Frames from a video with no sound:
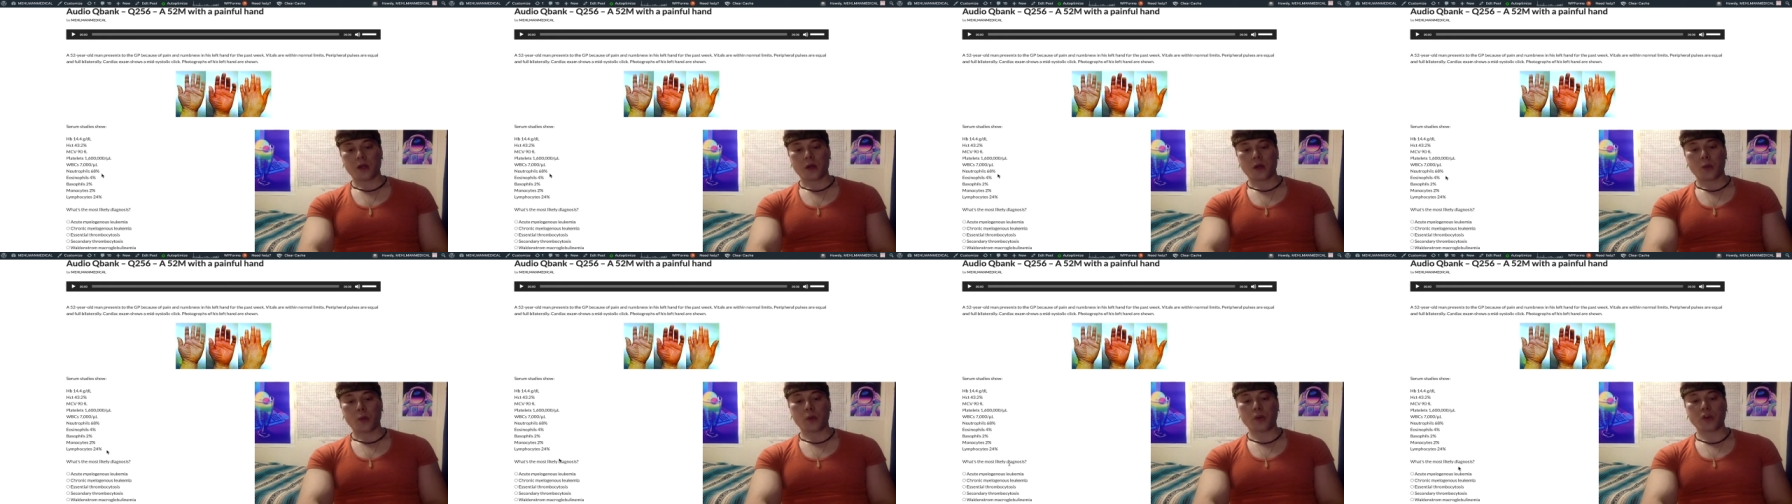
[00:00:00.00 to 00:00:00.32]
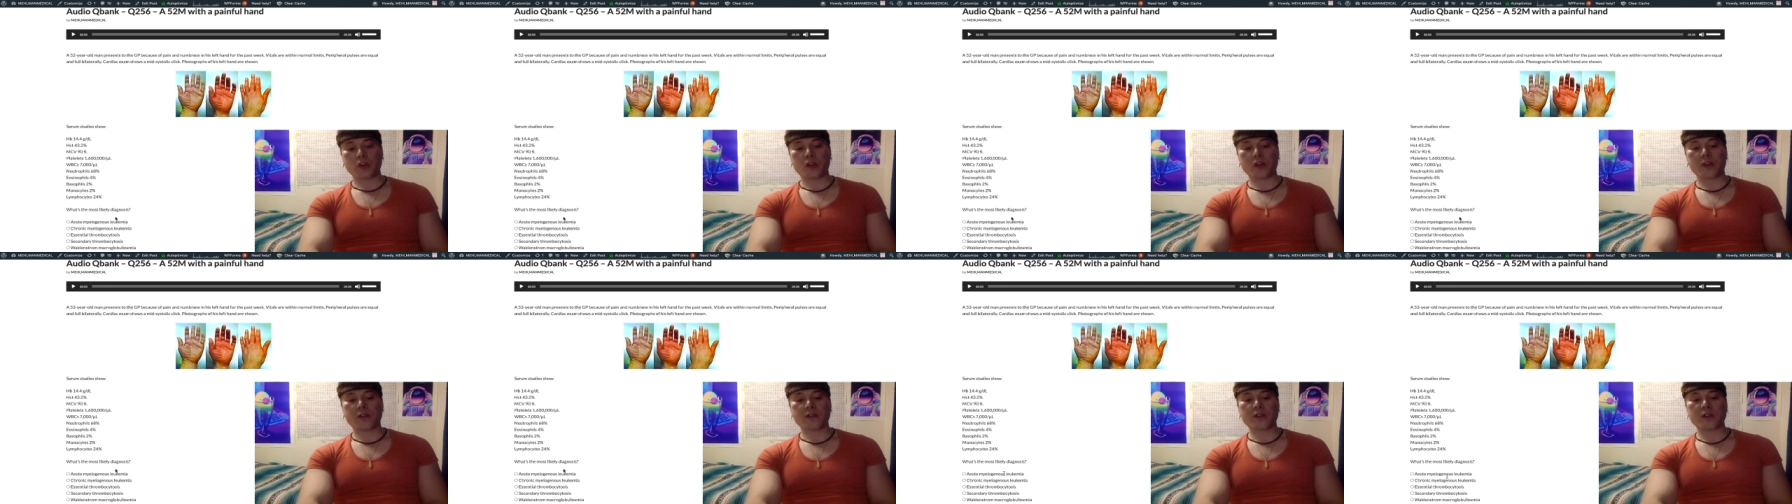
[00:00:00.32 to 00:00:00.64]

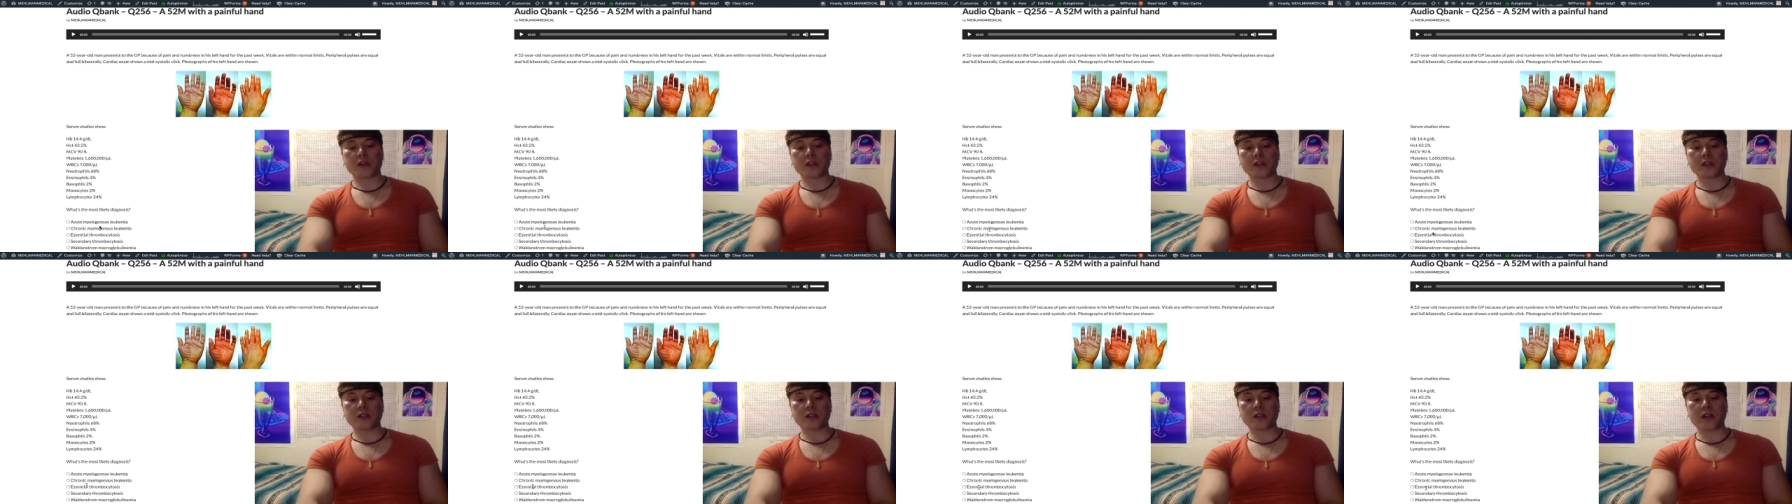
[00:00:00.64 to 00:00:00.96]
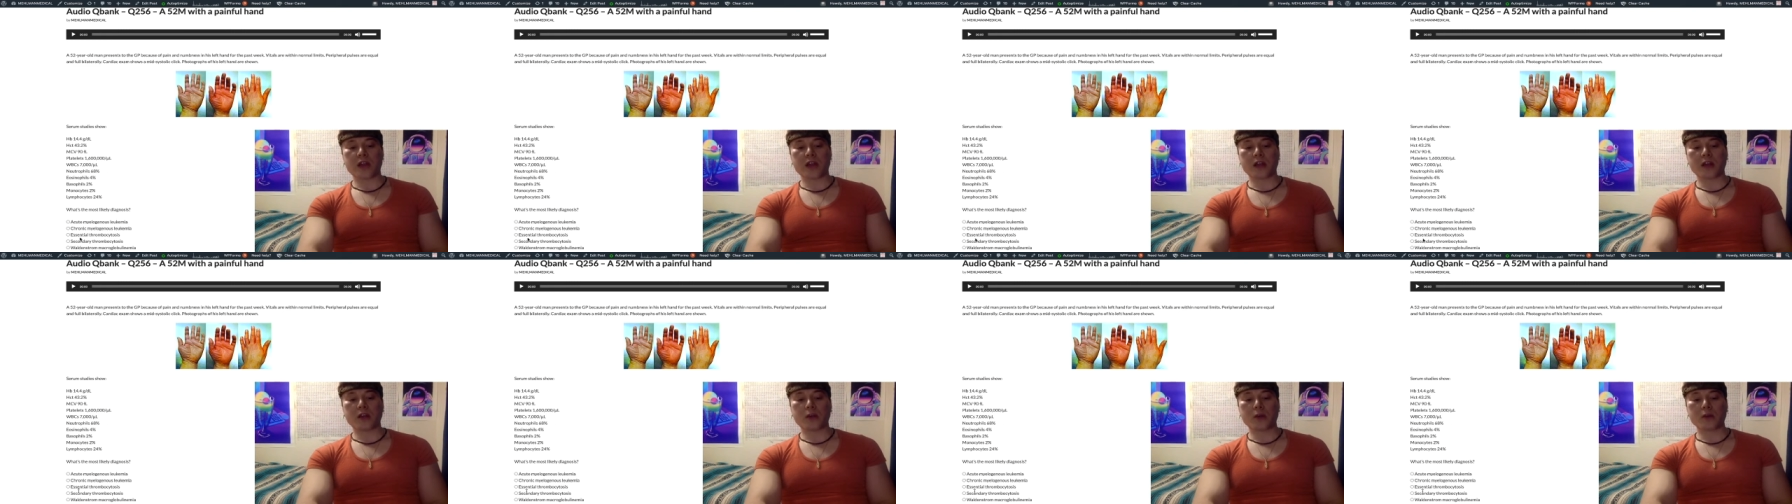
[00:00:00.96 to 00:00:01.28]
which gives us a
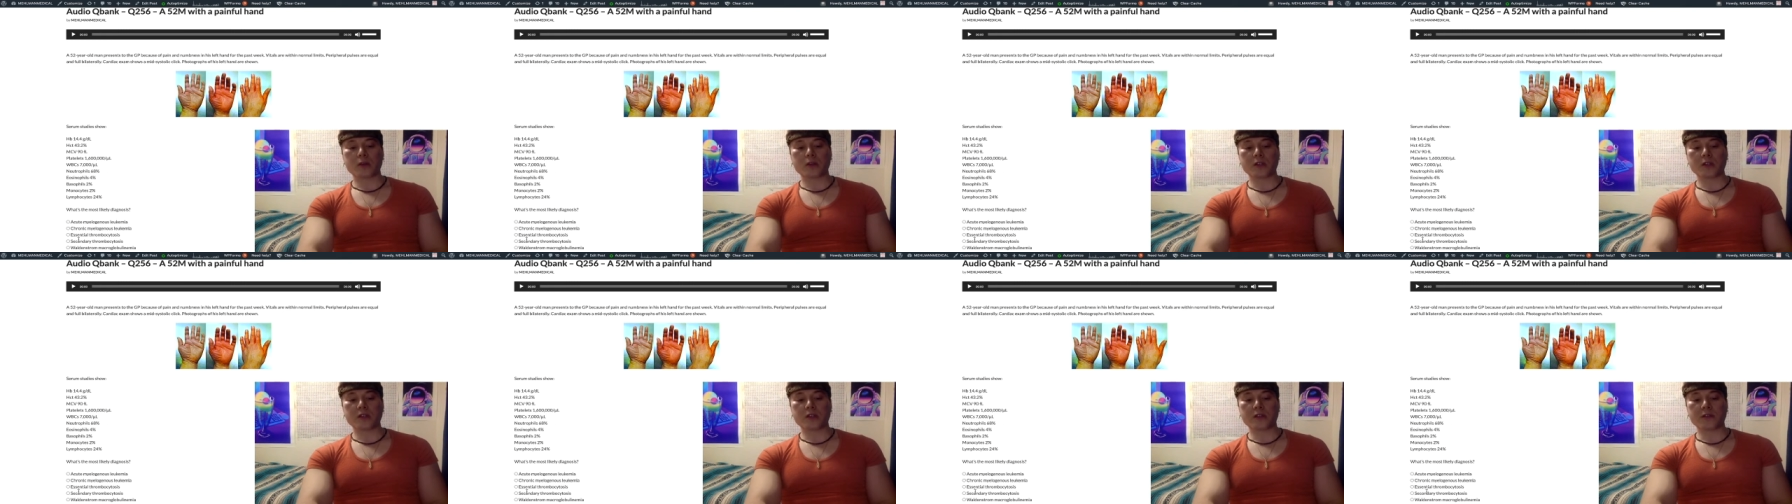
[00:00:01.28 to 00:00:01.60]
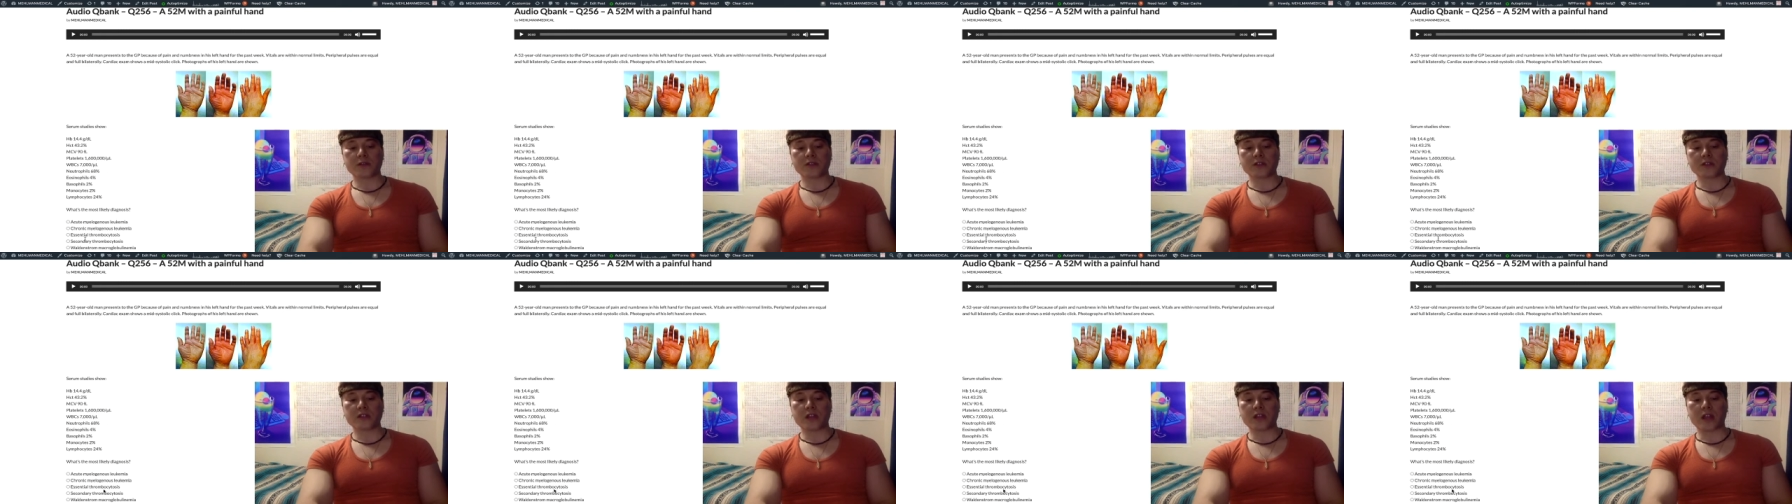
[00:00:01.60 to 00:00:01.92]
diagnosis of
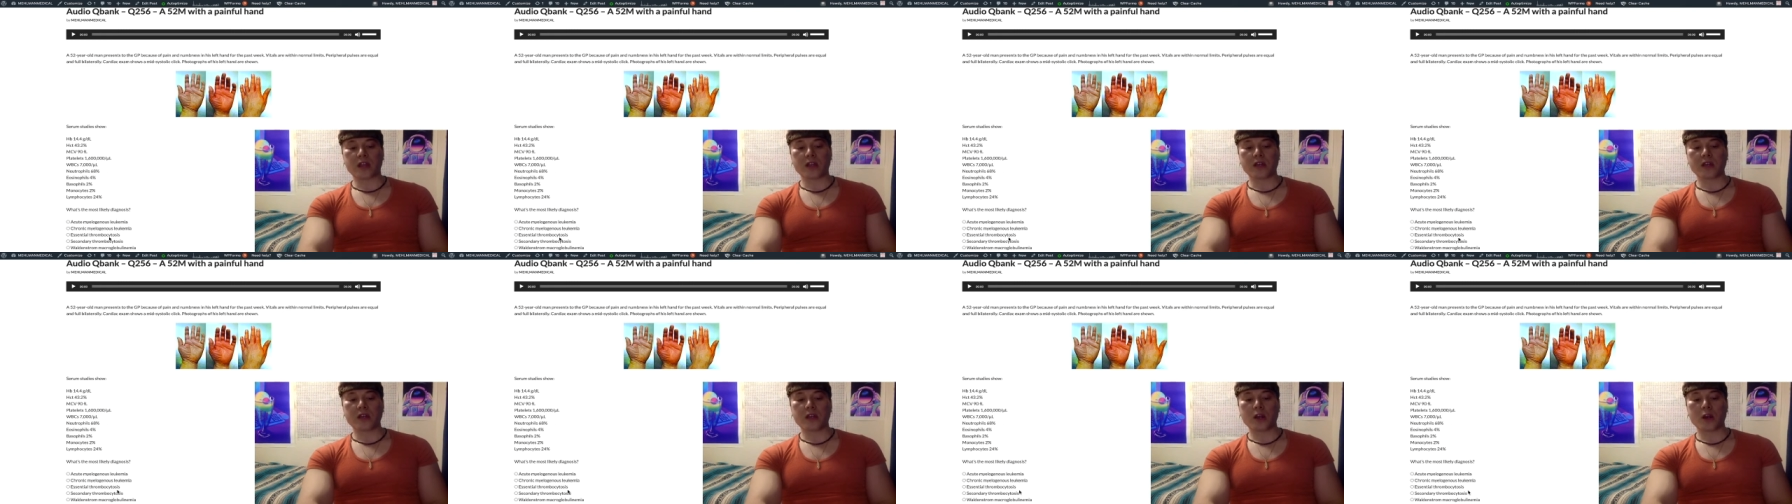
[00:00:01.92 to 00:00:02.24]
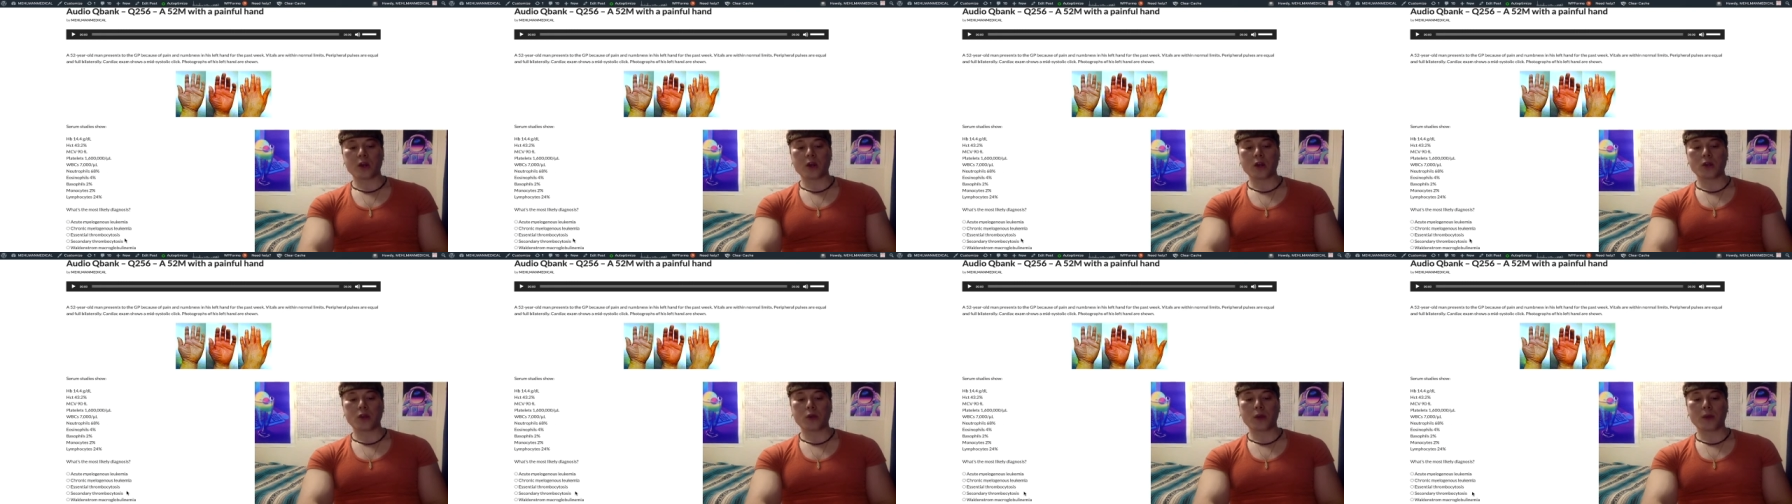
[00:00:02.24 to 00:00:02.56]

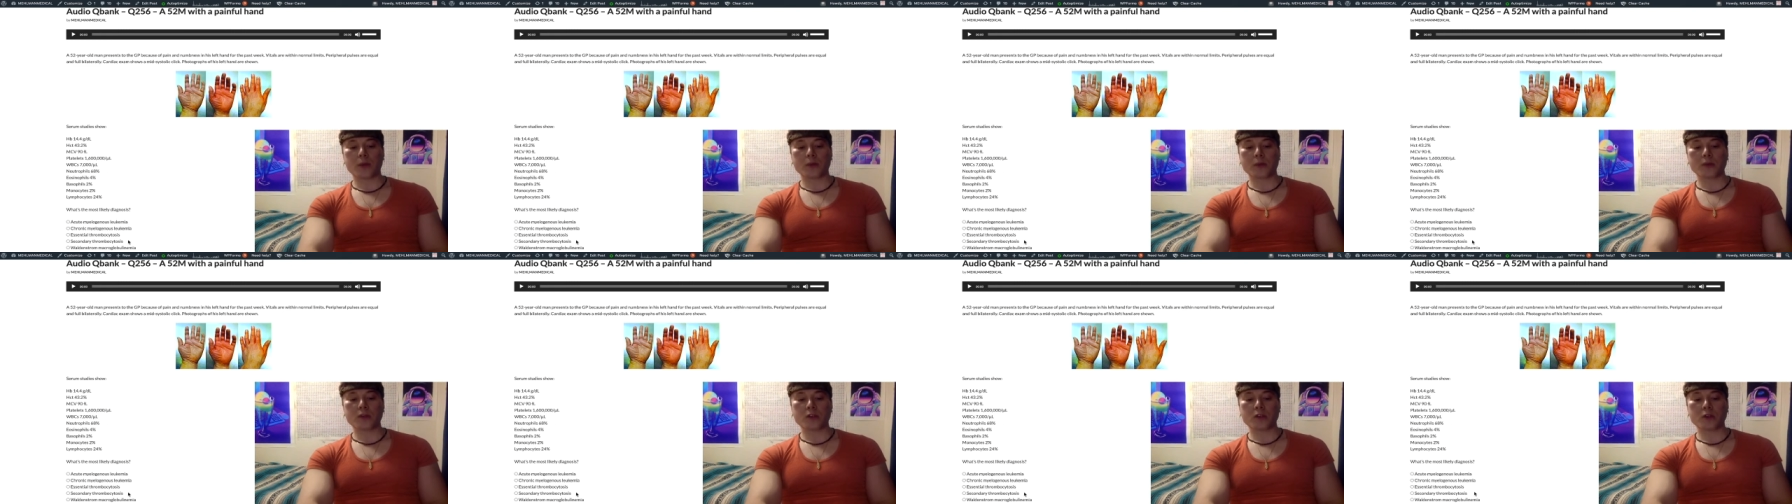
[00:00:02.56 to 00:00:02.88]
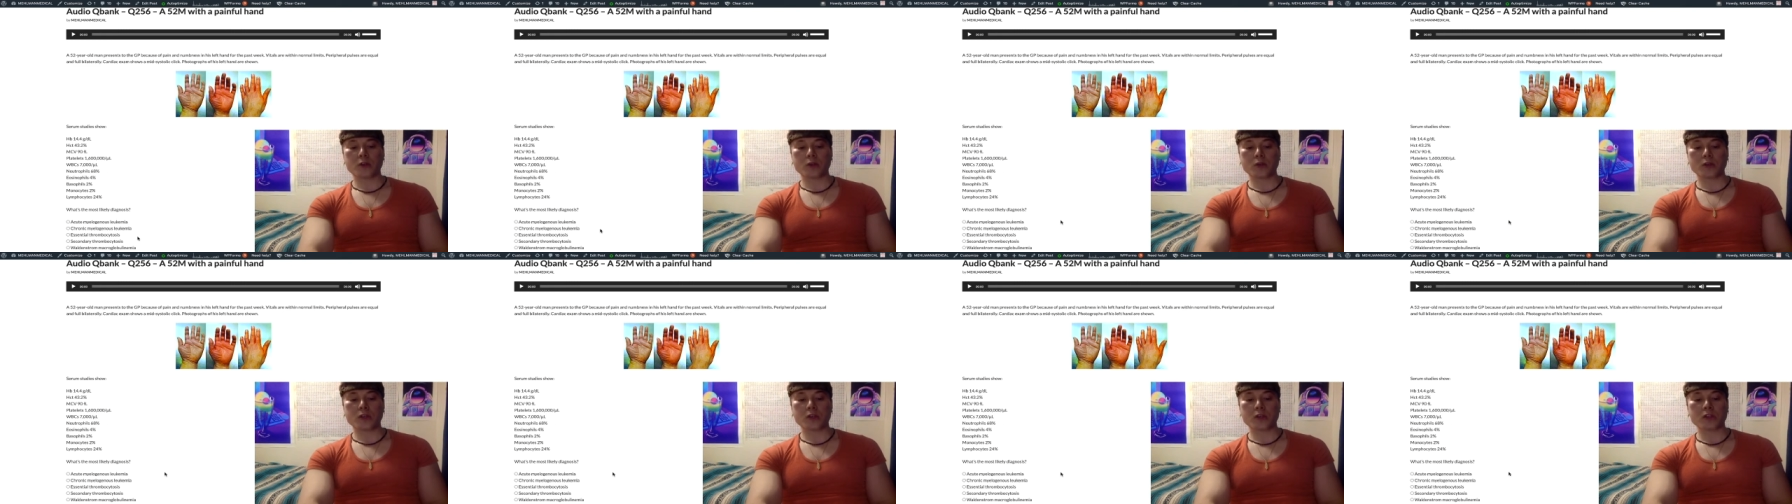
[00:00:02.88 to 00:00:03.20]
secondary
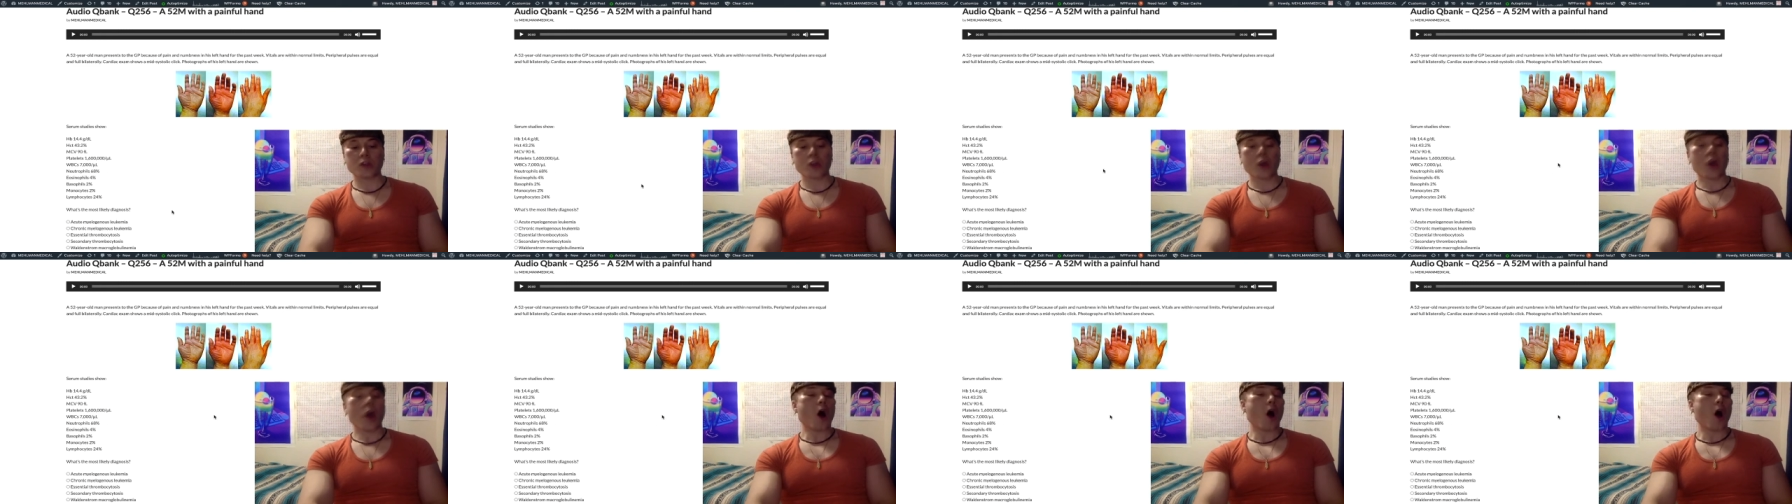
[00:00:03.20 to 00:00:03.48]
thrombocytosis,